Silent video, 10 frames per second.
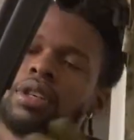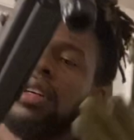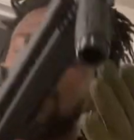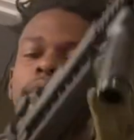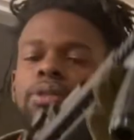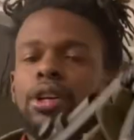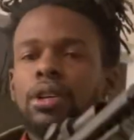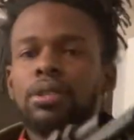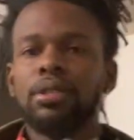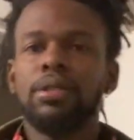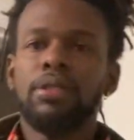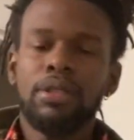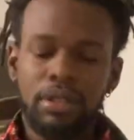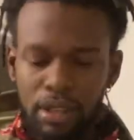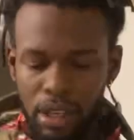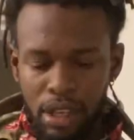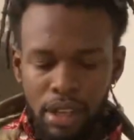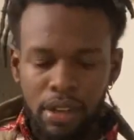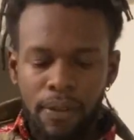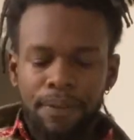I don't know.
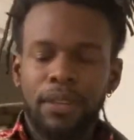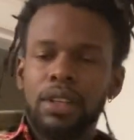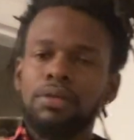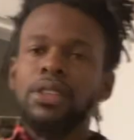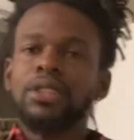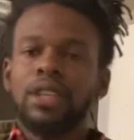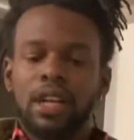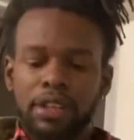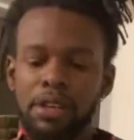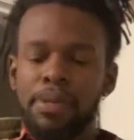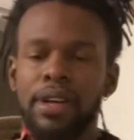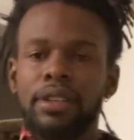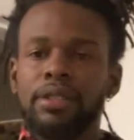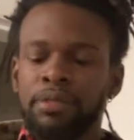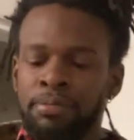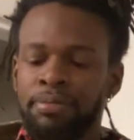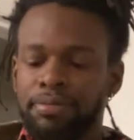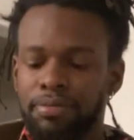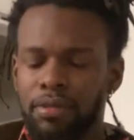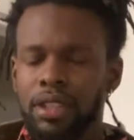Eventually I'll get better.
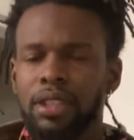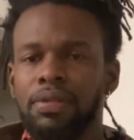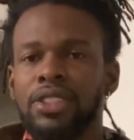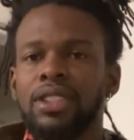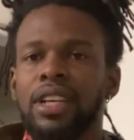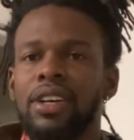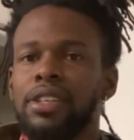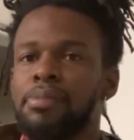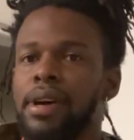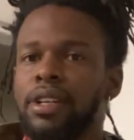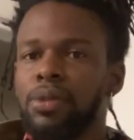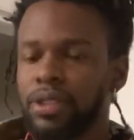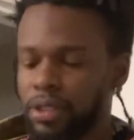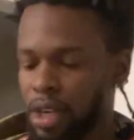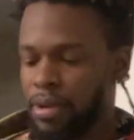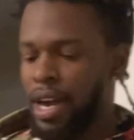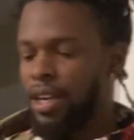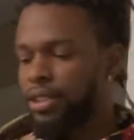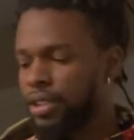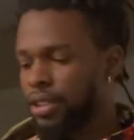Eventually I'll get better with the
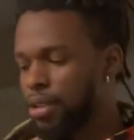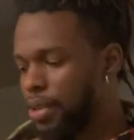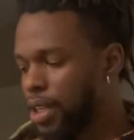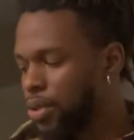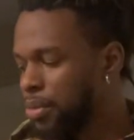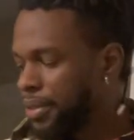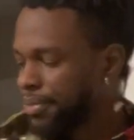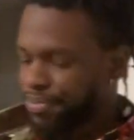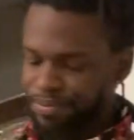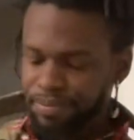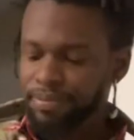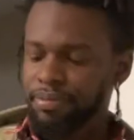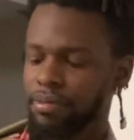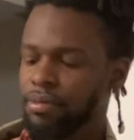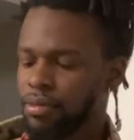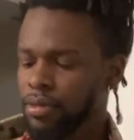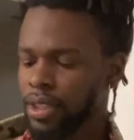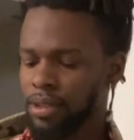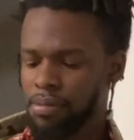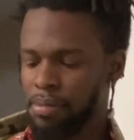terminology, so bear with me.
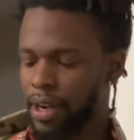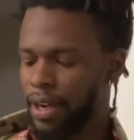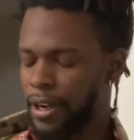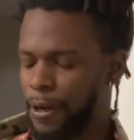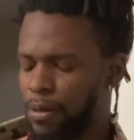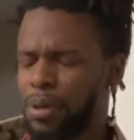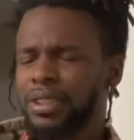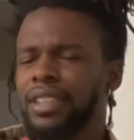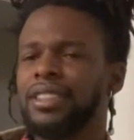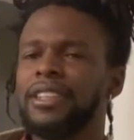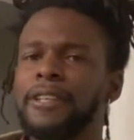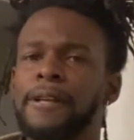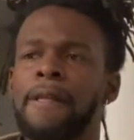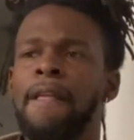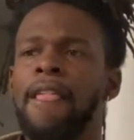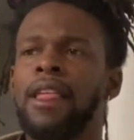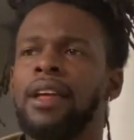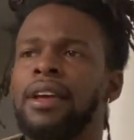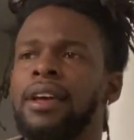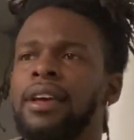But what was I saying?
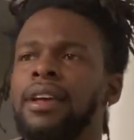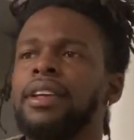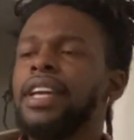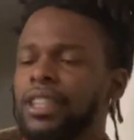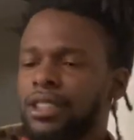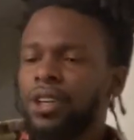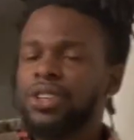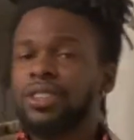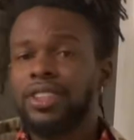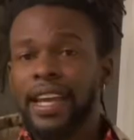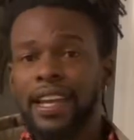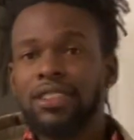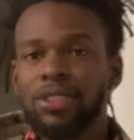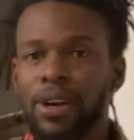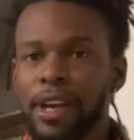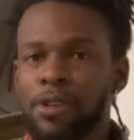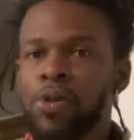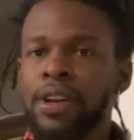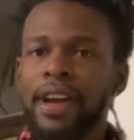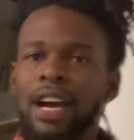Yeah, so your stance, right? You
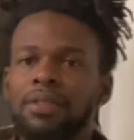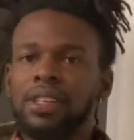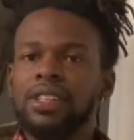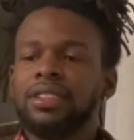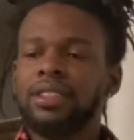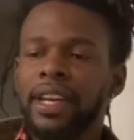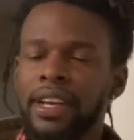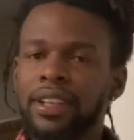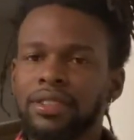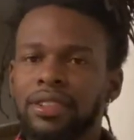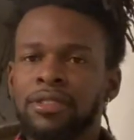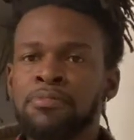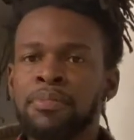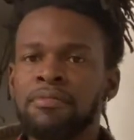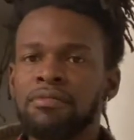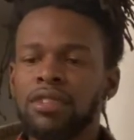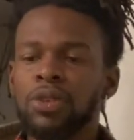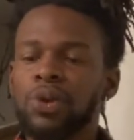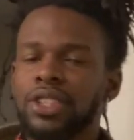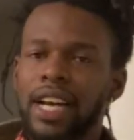want to have a good stance,
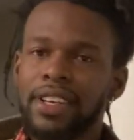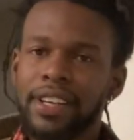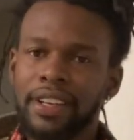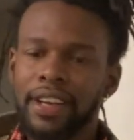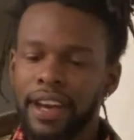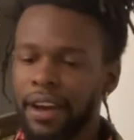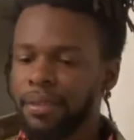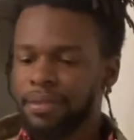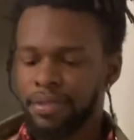which I didn't have.